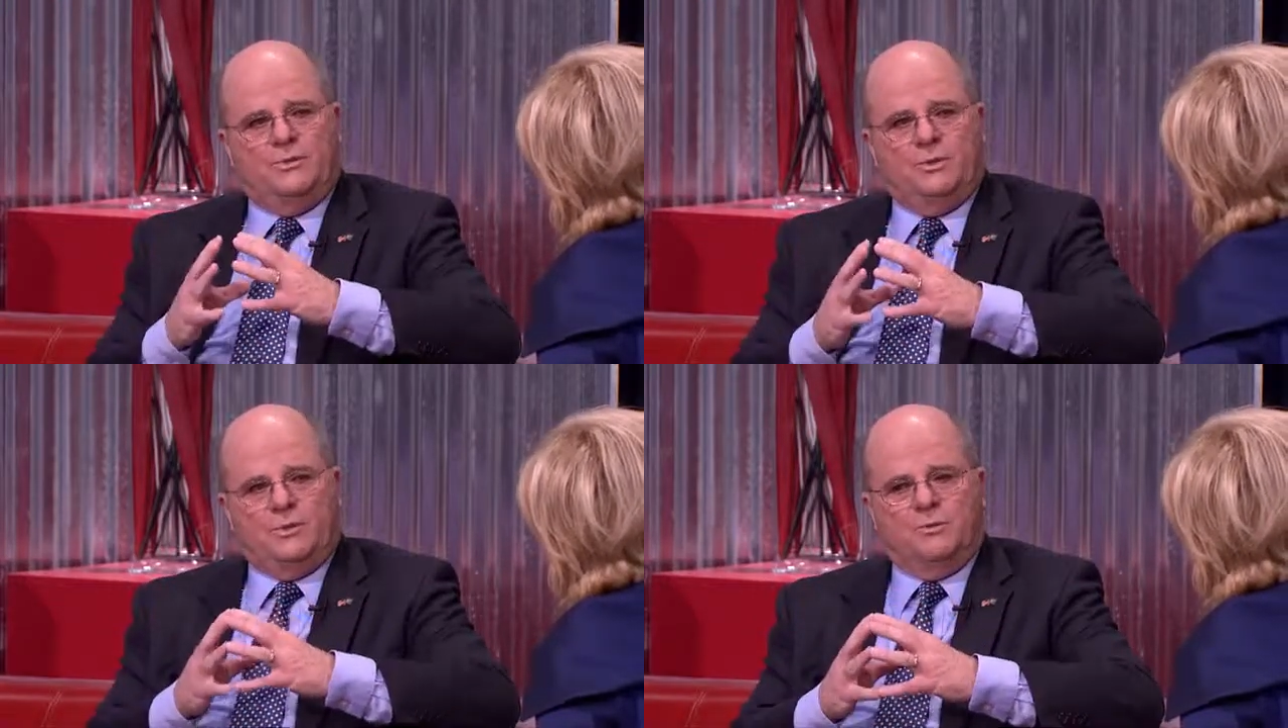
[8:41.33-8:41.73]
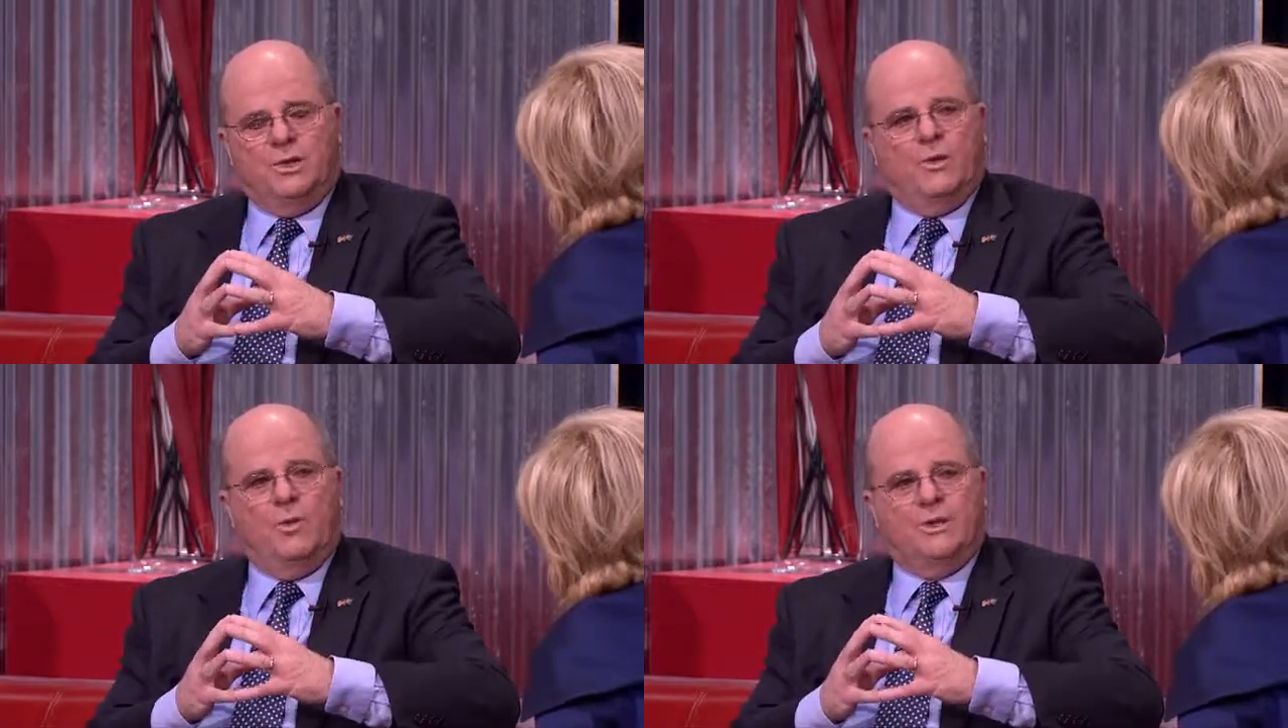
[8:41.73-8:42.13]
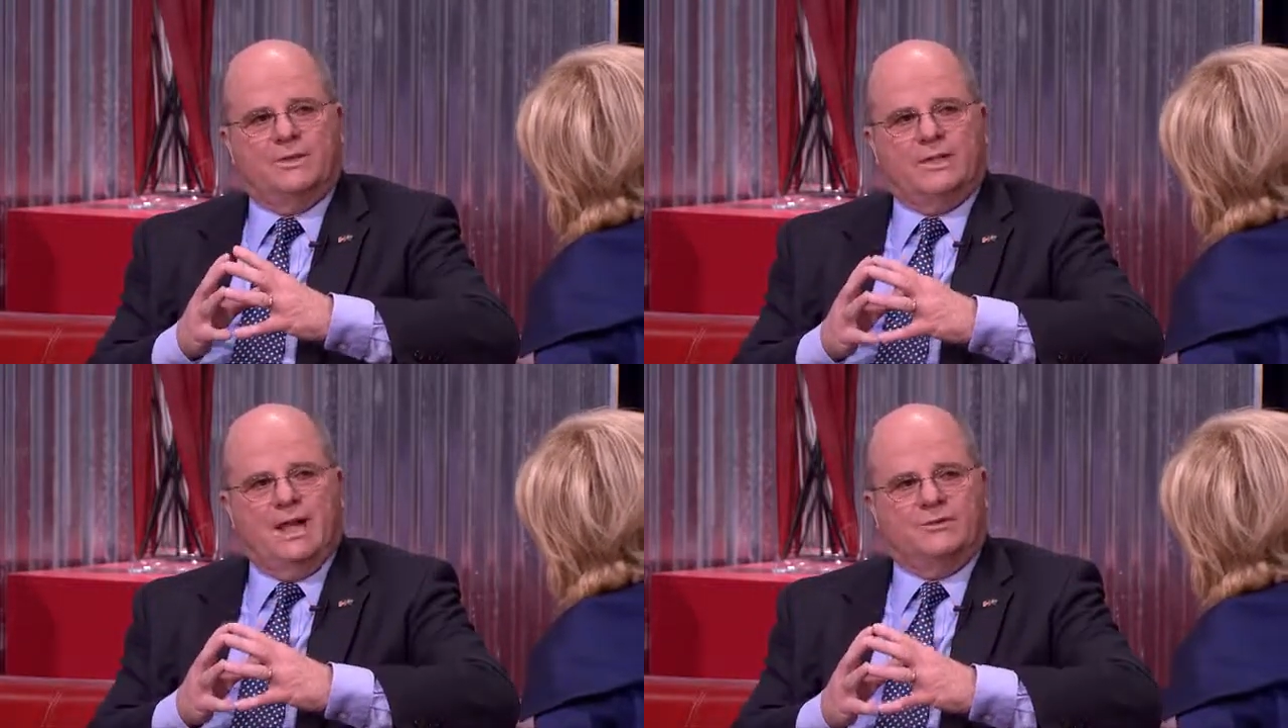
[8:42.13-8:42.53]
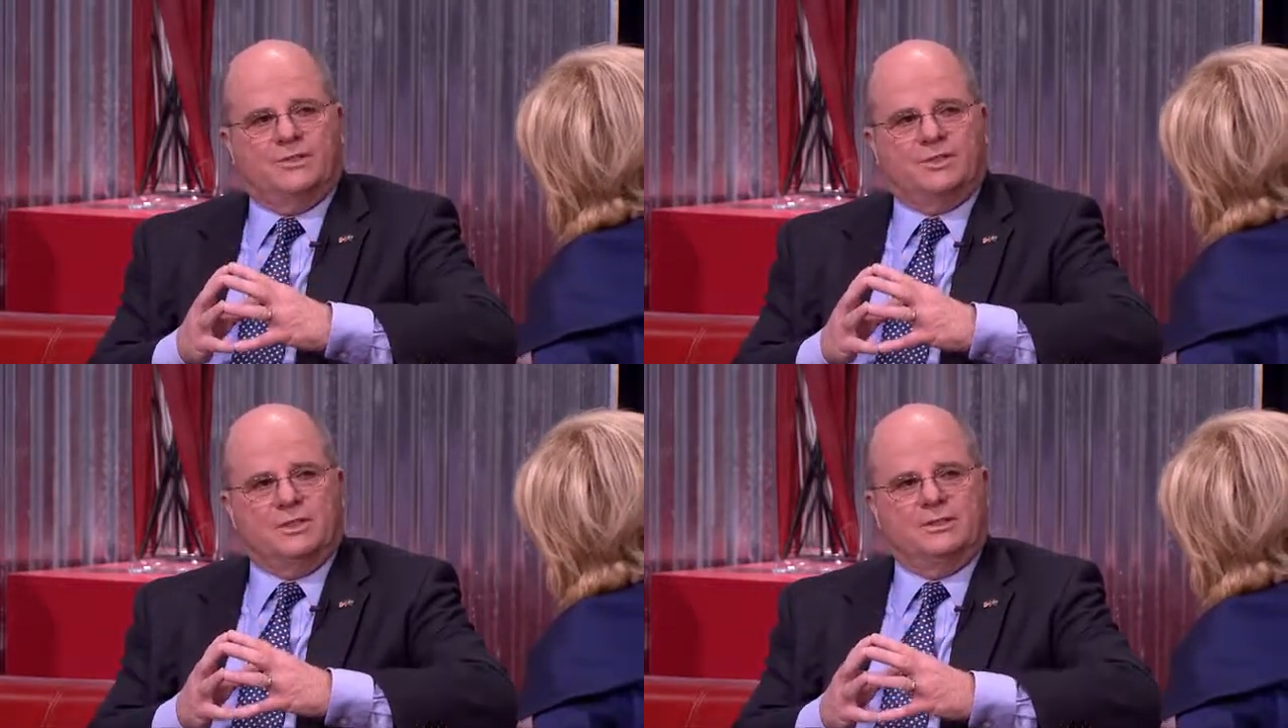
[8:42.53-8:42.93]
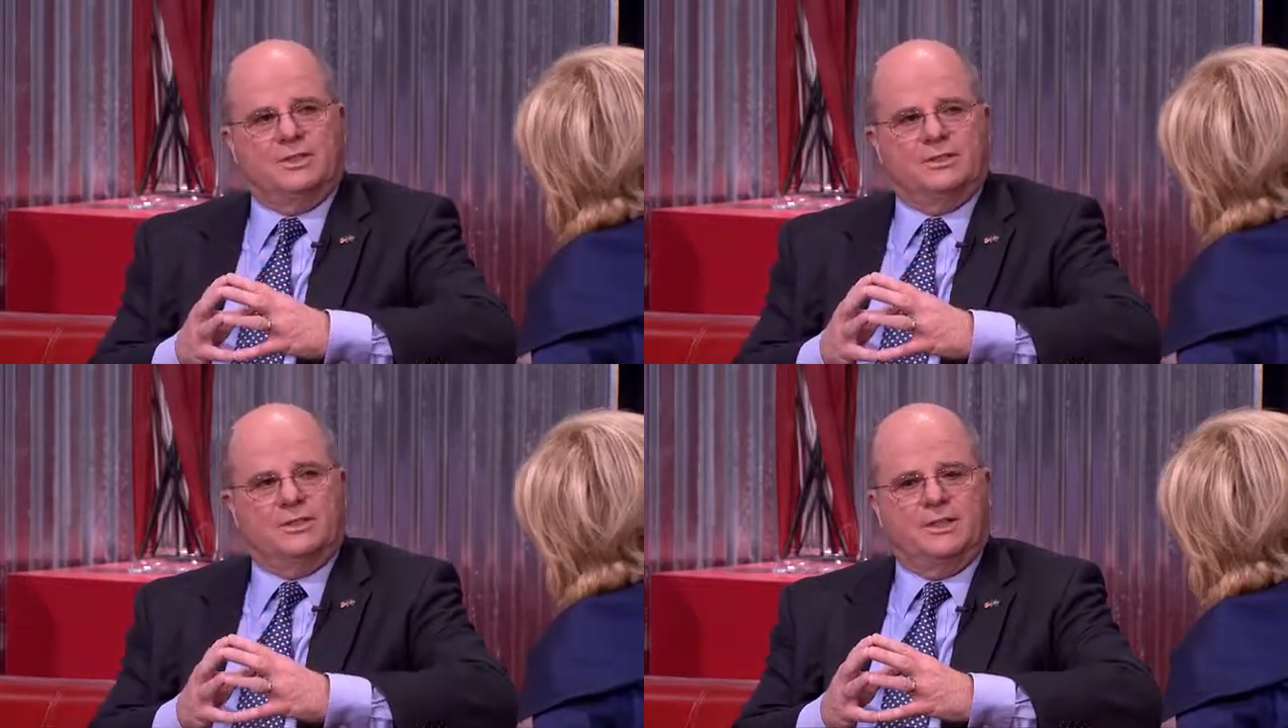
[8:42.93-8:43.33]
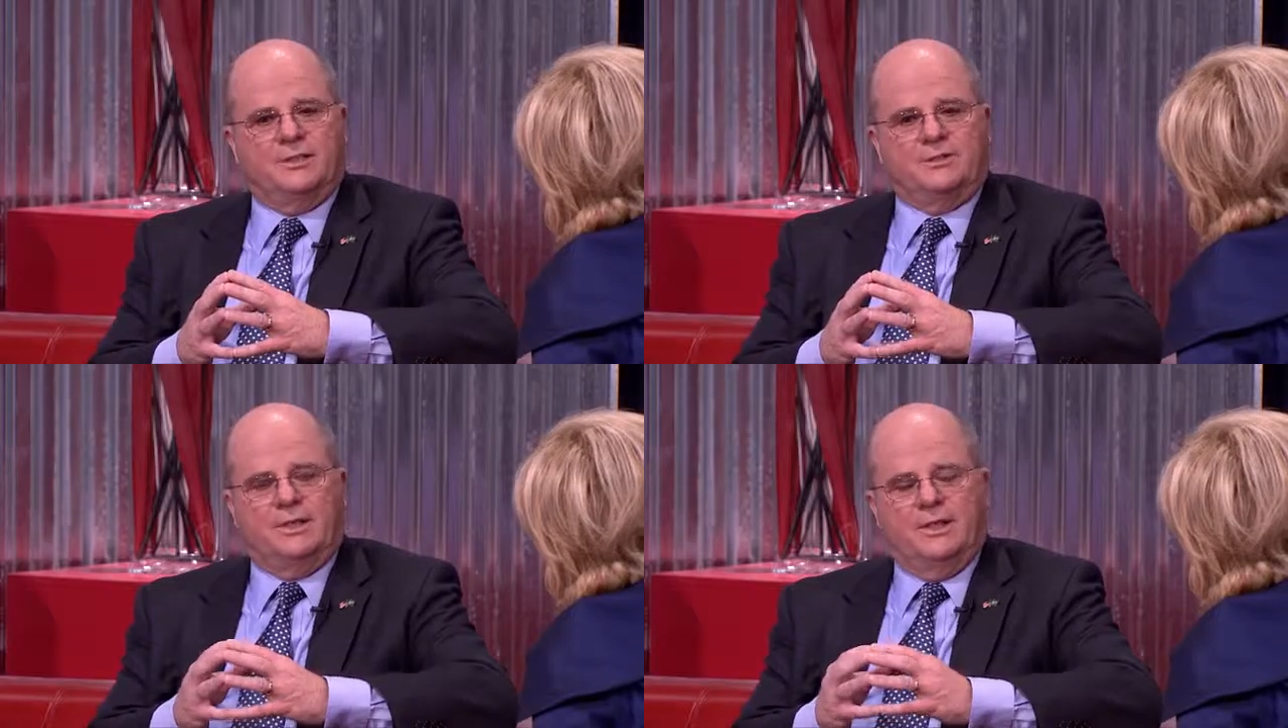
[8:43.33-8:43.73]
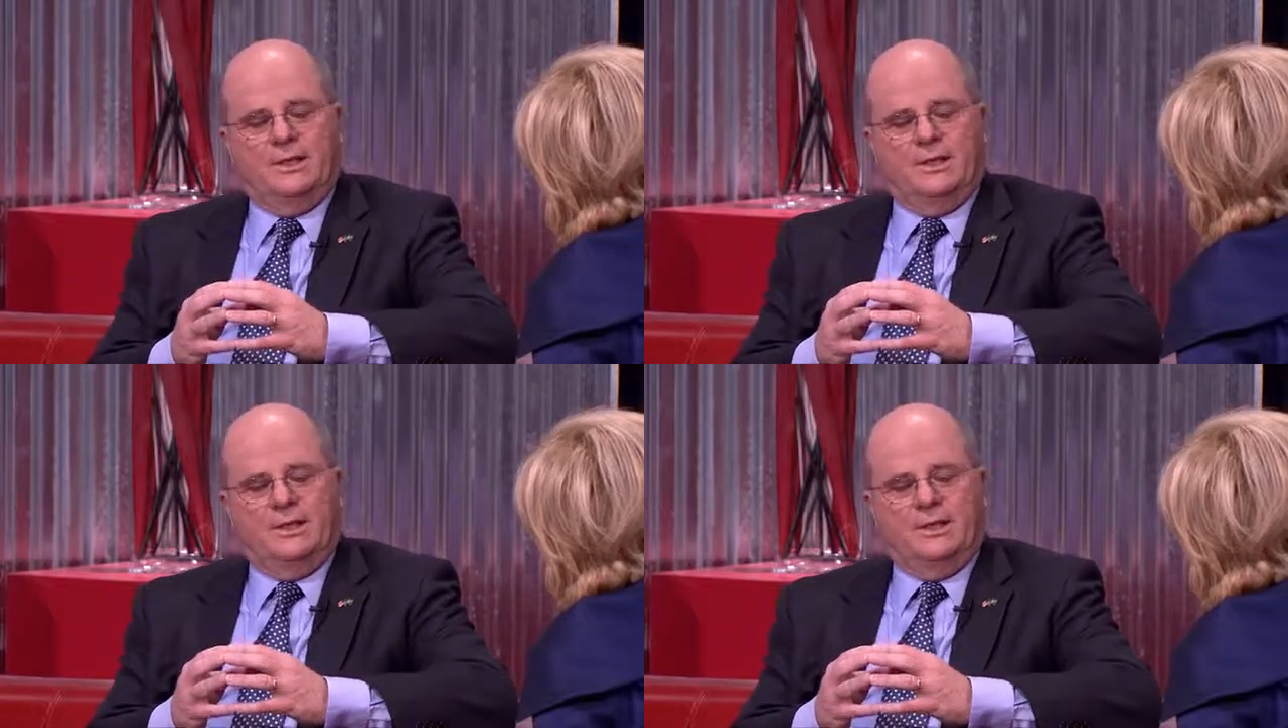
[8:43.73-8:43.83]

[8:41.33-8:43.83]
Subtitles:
which would be a one-of-a-kind facility in the country.